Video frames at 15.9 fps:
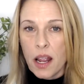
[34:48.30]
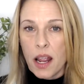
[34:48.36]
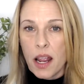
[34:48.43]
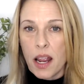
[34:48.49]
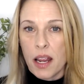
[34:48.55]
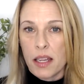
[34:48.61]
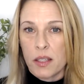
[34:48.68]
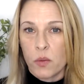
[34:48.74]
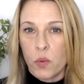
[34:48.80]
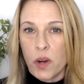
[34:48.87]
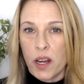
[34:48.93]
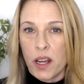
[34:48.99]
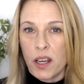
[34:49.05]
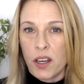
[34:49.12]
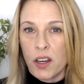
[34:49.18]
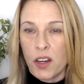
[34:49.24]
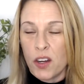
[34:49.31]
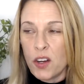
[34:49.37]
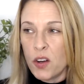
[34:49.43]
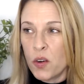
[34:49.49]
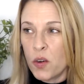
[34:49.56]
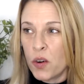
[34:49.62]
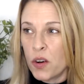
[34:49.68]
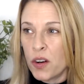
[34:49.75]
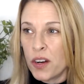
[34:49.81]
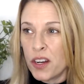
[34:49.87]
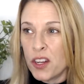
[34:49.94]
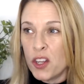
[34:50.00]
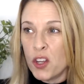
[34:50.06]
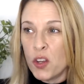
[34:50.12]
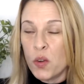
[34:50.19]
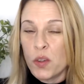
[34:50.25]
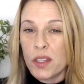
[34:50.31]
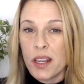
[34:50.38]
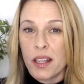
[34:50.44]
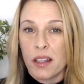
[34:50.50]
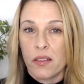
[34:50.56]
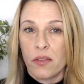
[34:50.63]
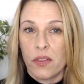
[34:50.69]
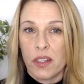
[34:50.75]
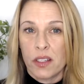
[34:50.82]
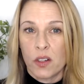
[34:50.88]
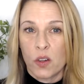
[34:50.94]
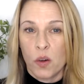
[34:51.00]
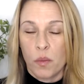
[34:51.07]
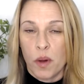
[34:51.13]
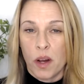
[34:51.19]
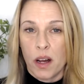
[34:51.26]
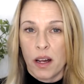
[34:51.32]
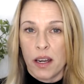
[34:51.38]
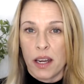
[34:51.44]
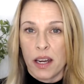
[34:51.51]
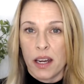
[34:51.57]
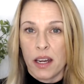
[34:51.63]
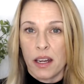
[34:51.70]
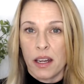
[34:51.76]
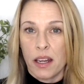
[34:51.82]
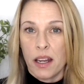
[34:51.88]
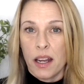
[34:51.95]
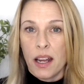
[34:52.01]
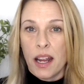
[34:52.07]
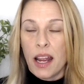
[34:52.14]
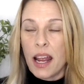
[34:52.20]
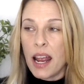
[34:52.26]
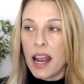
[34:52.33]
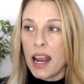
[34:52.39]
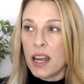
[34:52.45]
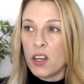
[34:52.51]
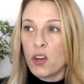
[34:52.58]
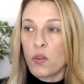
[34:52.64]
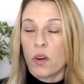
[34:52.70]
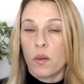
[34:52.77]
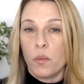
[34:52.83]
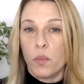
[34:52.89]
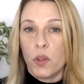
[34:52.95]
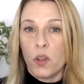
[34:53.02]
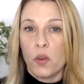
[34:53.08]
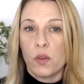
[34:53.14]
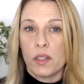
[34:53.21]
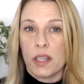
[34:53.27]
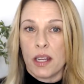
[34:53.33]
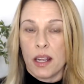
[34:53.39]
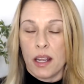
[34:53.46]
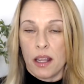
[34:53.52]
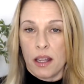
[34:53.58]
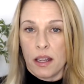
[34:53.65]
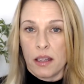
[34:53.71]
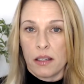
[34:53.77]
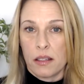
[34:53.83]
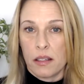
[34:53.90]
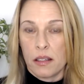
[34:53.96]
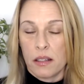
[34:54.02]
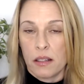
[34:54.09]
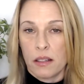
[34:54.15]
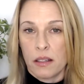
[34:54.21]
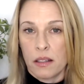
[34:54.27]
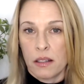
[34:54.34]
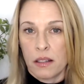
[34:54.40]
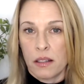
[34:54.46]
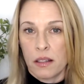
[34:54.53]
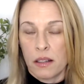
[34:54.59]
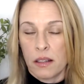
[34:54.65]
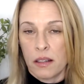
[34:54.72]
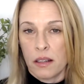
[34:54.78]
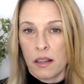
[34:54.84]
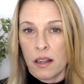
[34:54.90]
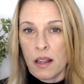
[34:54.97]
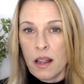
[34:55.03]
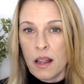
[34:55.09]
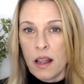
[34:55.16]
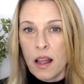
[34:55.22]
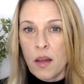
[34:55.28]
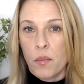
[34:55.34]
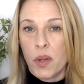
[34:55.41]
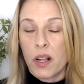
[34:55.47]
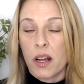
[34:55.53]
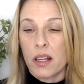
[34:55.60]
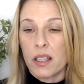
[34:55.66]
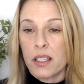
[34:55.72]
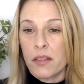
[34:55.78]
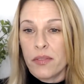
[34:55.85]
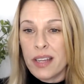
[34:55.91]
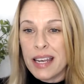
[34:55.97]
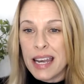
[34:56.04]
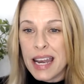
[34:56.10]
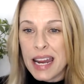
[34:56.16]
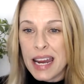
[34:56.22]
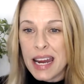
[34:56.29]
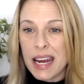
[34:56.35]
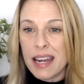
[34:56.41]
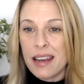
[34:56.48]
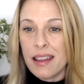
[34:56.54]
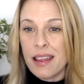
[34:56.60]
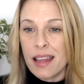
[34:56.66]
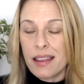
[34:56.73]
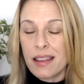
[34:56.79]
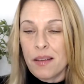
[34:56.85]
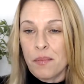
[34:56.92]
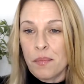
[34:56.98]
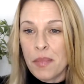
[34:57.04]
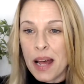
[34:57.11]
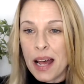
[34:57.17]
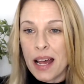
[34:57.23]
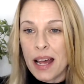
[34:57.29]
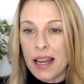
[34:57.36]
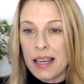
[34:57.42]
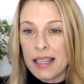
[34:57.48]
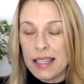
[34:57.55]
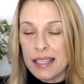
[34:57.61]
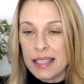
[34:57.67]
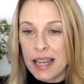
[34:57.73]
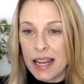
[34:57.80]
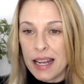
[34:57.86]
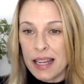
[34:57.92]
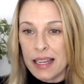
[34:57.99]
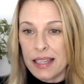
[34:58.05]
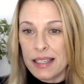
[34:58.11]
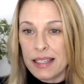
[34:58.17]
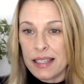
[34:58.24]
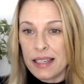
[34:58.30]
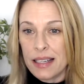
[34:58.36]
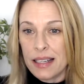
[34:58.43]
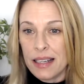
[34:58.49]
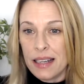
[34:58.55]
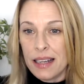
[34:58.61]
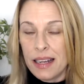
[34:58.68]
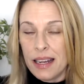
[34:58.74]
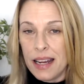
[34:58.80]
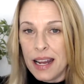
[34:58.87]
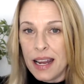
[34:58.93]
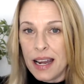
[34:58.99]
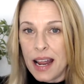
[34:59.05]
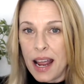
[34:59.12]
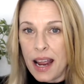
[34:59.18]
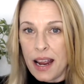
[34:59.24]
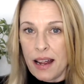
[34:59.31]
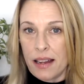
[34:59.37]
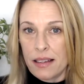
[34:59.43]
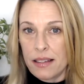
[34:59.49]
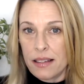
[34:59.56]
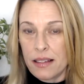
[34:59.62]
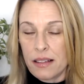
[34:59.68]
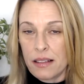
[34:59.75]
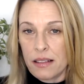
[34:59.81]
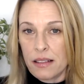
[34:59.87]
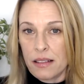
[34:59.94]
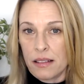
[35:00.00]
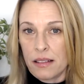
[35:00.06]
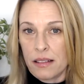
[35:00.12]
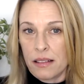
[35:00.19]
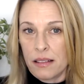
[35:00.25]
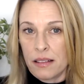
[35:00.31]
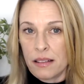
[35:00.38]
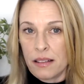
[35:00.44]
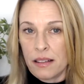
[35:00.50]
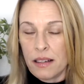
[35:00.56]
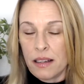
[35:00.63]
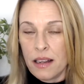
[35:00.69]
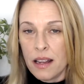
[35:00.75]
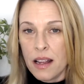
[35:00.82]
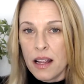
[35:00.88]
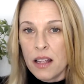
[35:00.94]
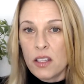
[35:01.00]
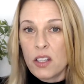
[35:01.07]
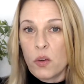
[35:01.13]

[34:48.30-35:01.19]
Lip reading: is when you're using the physical body and you're abusing it because of a need that the mind says it has. So